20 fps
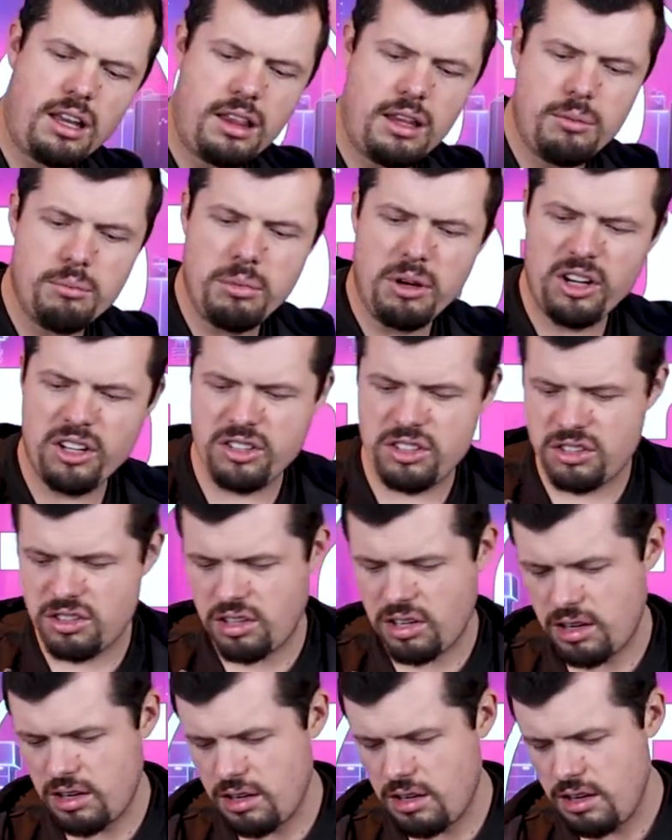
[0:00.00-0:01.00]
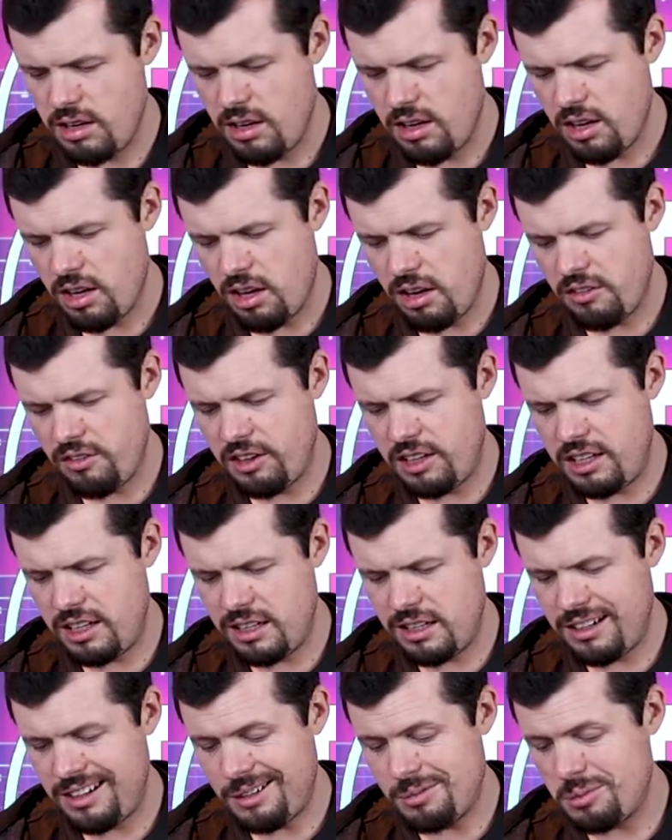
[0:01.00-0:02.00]
the box over
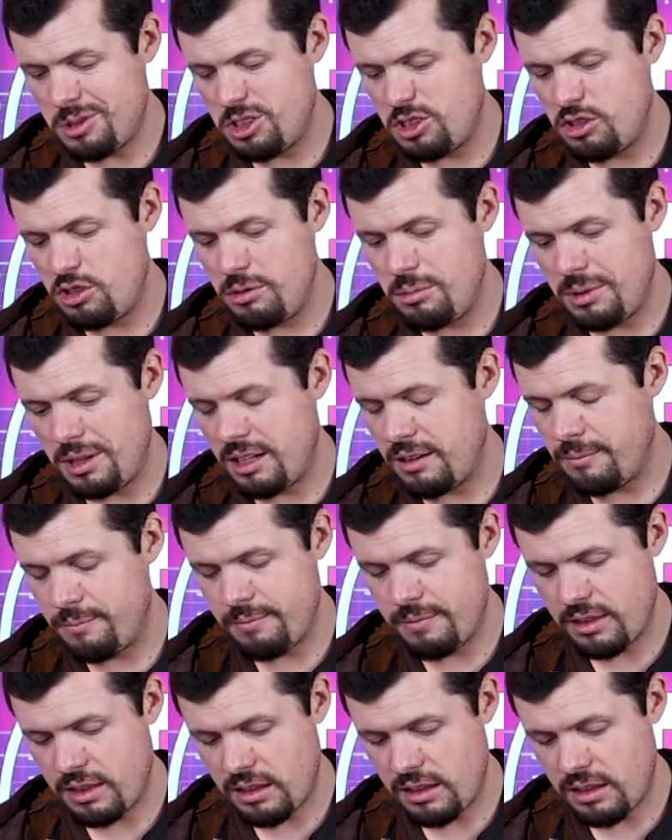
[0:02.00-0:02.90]
here, I'm assuming